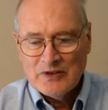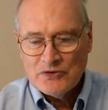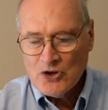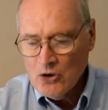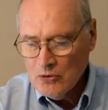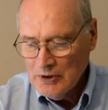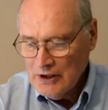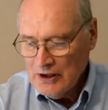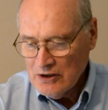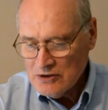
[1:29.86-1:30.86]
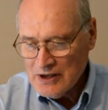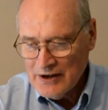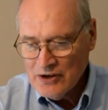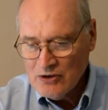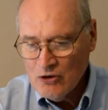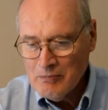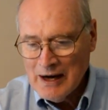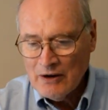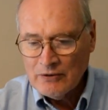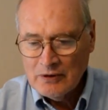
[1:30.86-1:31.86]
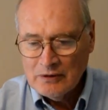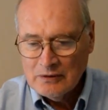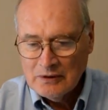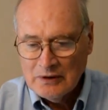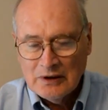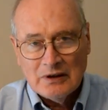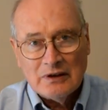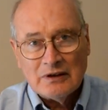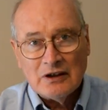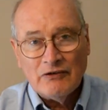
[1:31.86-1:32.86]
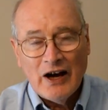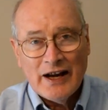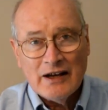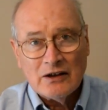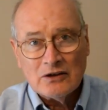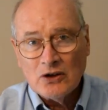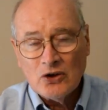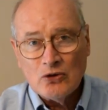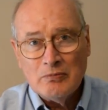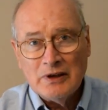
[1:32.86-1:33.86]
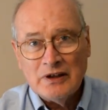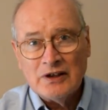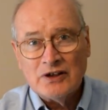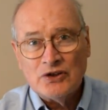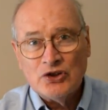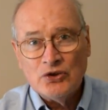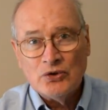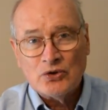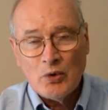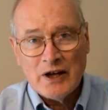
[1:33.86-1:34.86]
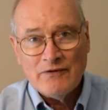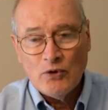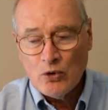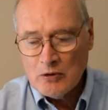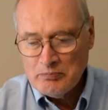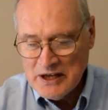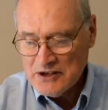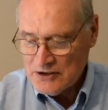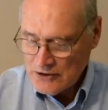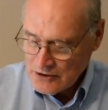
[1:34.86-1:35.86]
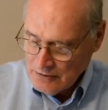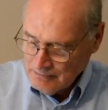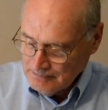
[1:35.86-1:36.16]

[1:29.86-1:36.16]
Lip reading: So here's how you go about dividing a globe into 24 pieces.